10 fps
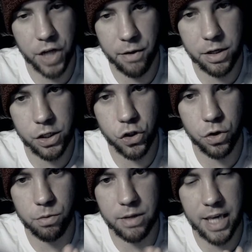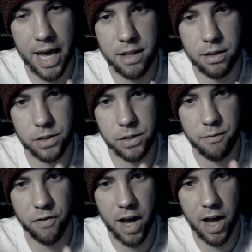Shayra, did you get the
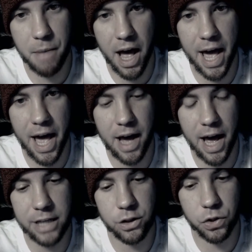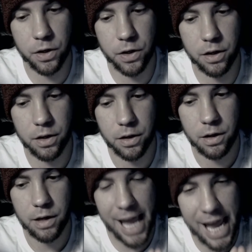same vibe? I took
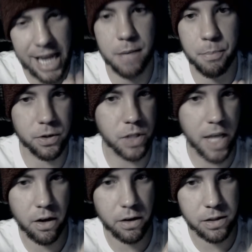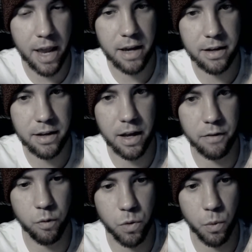80%, I'll say,
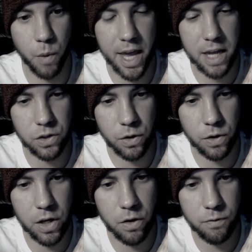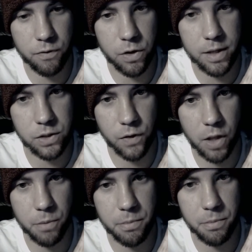of the way Antonio viewed this
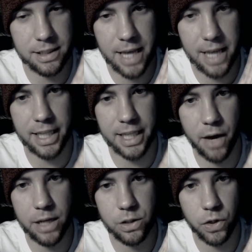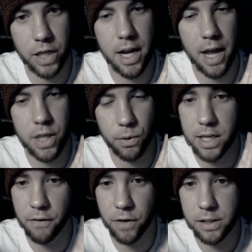film is exactly how I took it. The
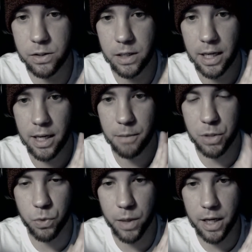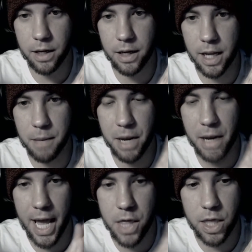only difference between him and
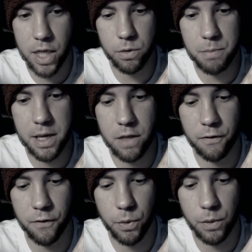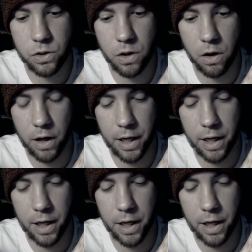I think, would be the focus